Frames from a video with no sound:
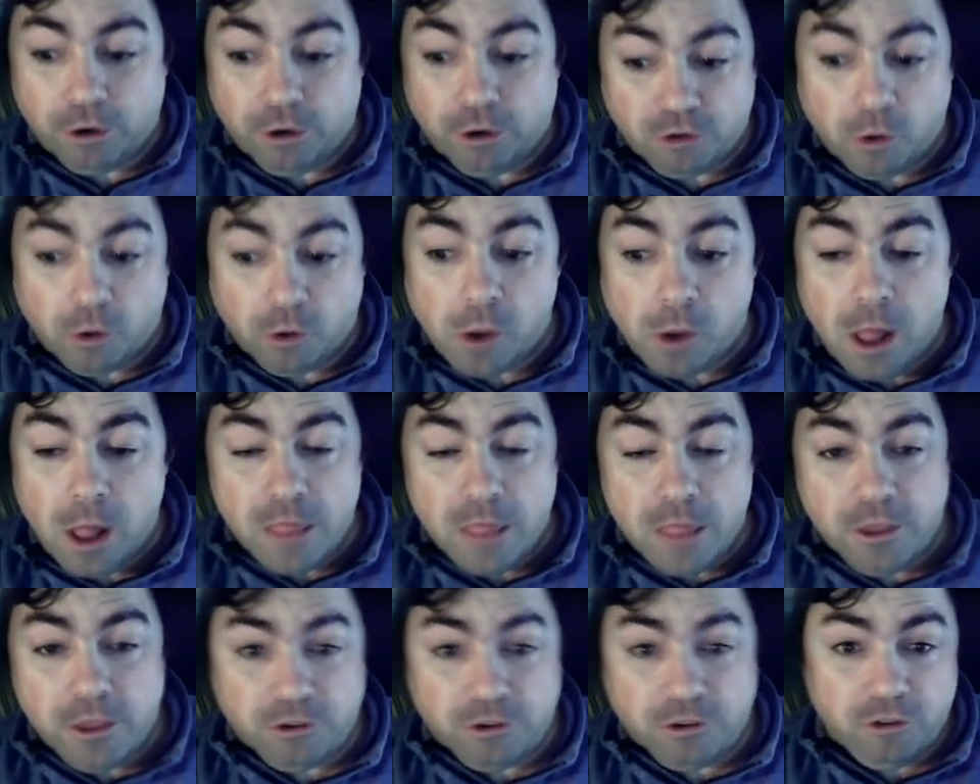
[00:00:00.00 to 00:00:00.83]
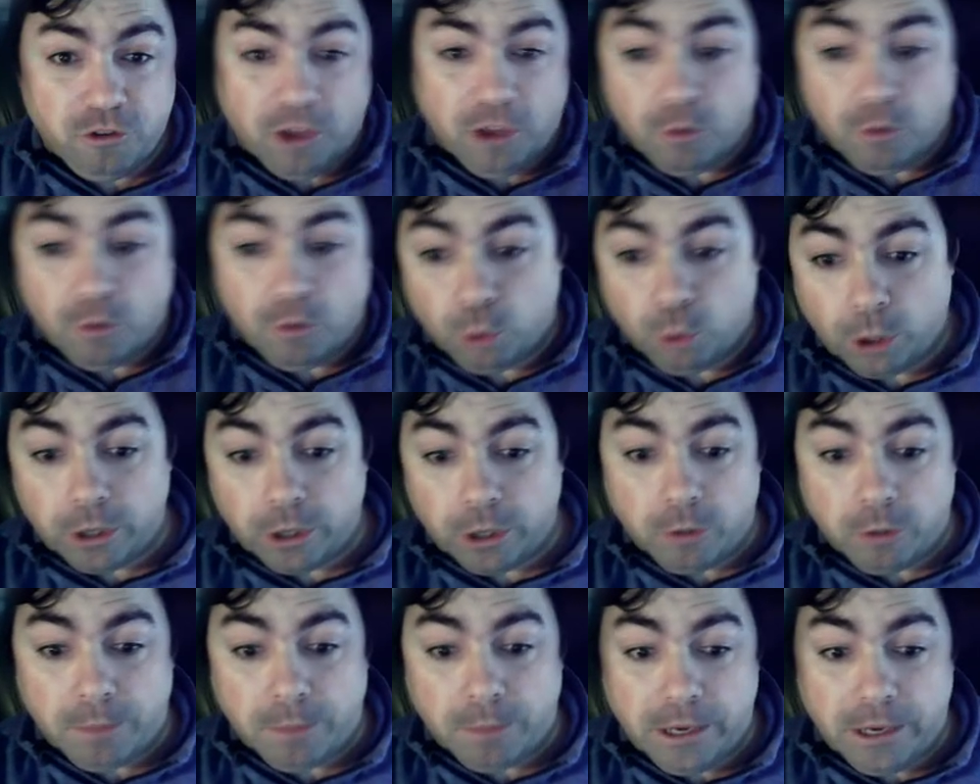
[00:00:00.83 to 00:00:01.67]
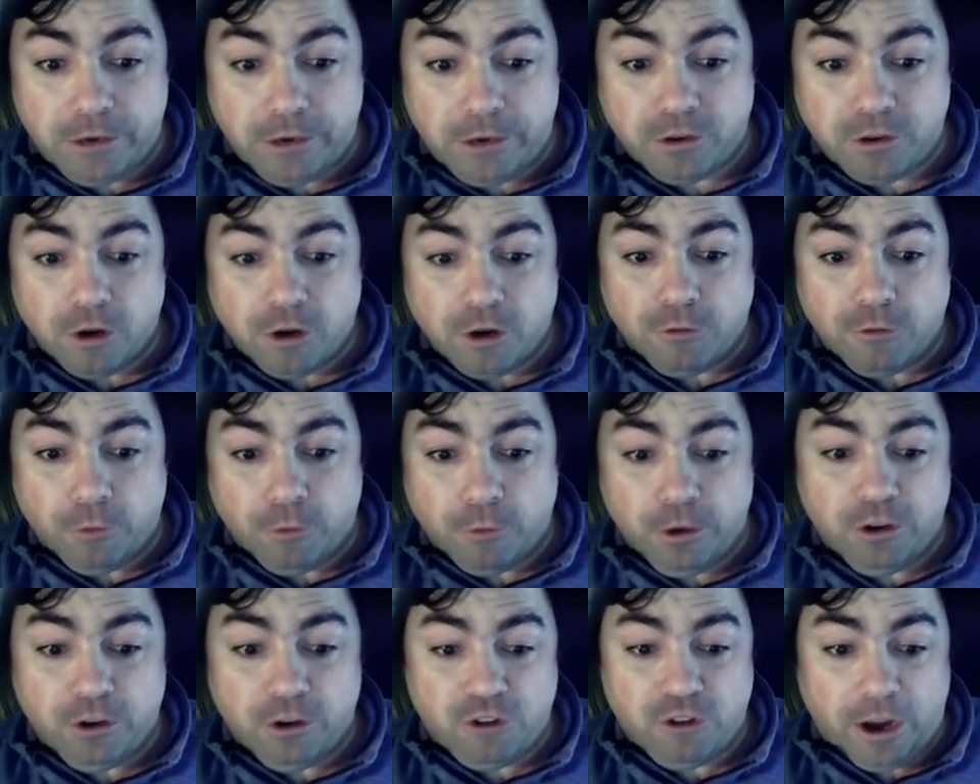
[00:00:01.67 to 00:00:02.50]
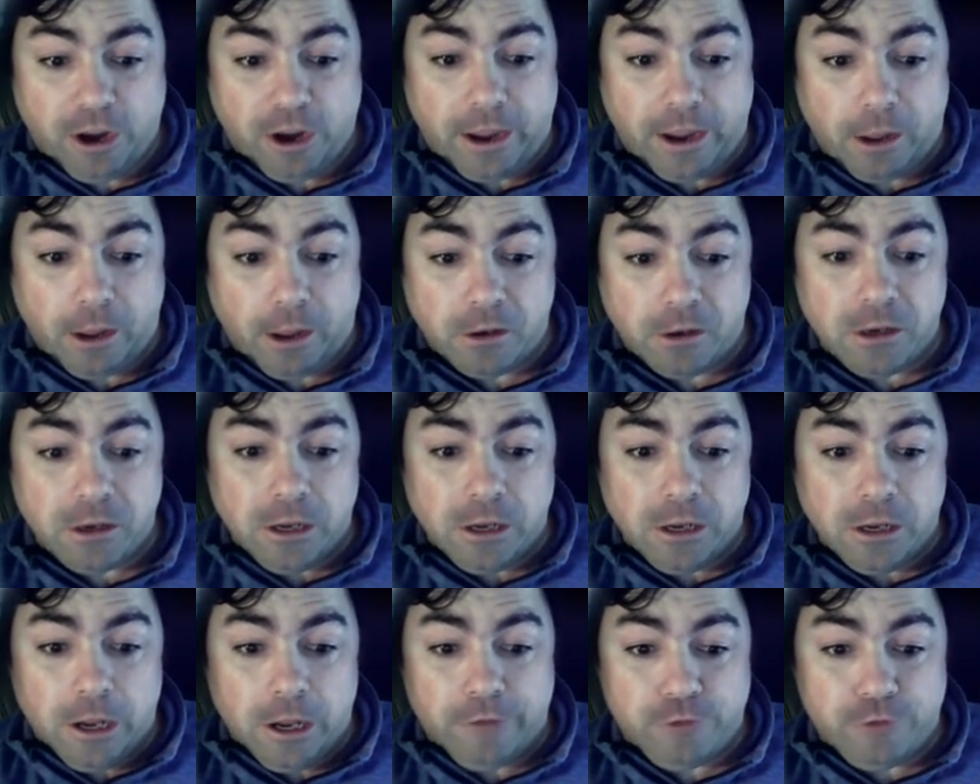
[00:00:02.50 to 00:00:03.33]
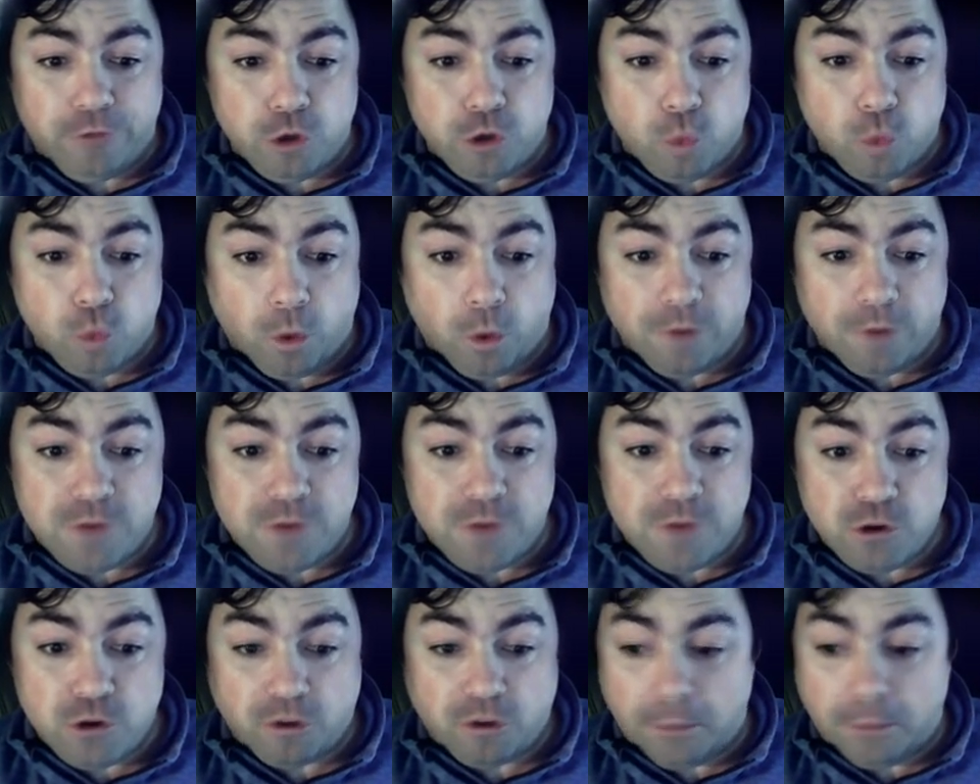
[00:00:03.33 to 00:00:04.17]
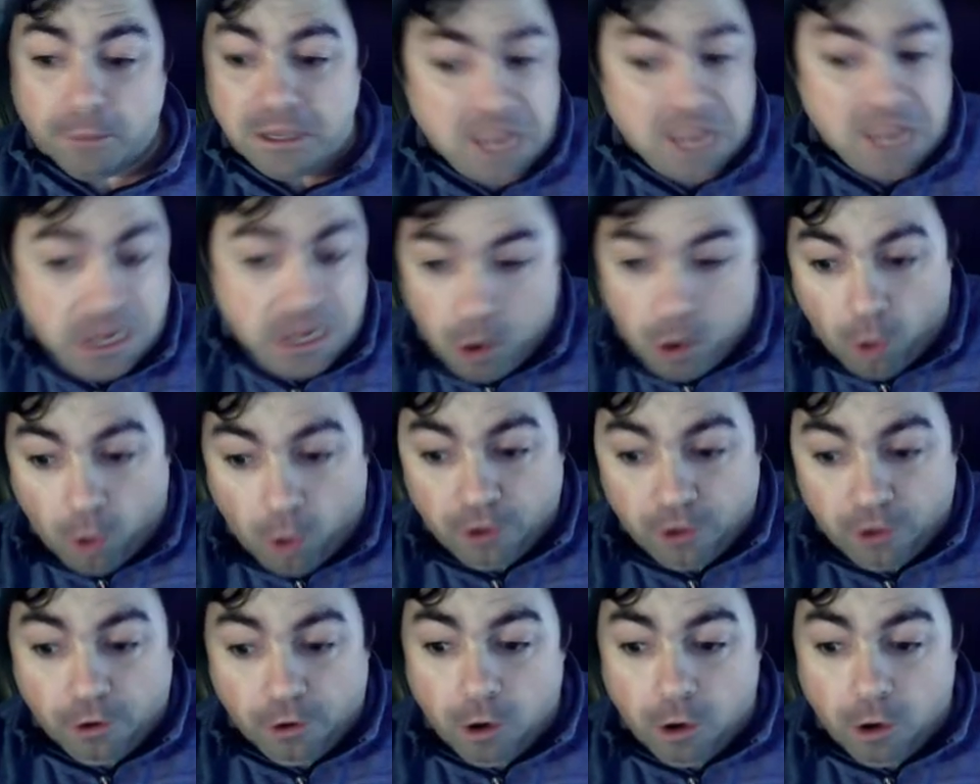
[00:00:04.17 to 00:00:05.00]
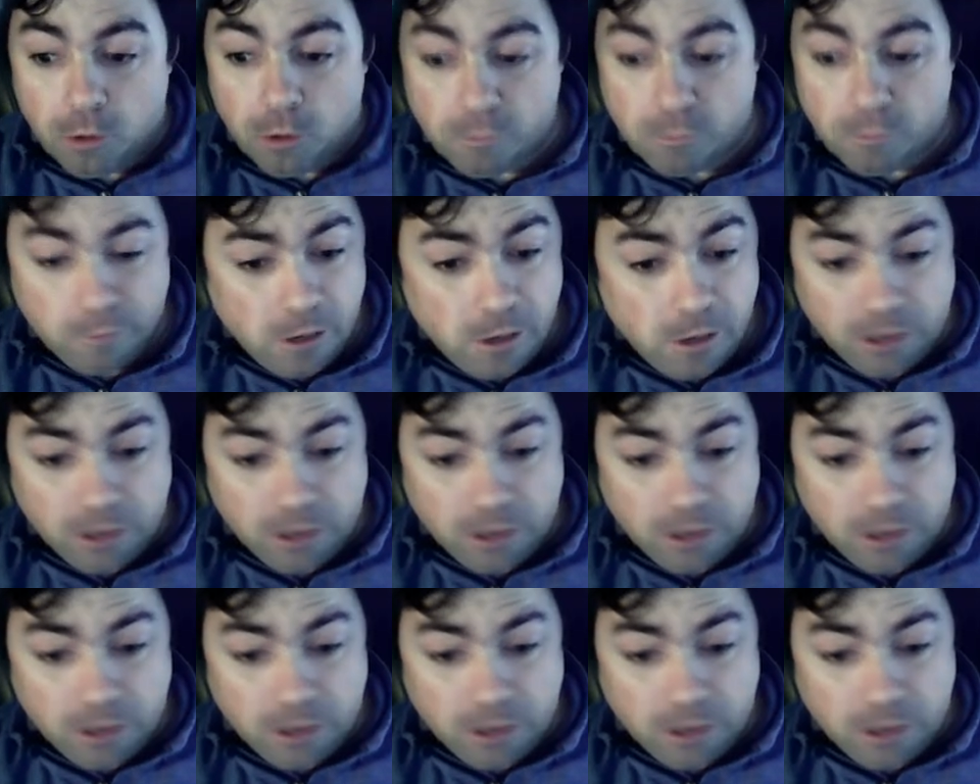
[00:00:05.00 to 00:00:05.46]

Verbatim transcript: So this is a really good page for you to check out if you want to view some of the data on your own.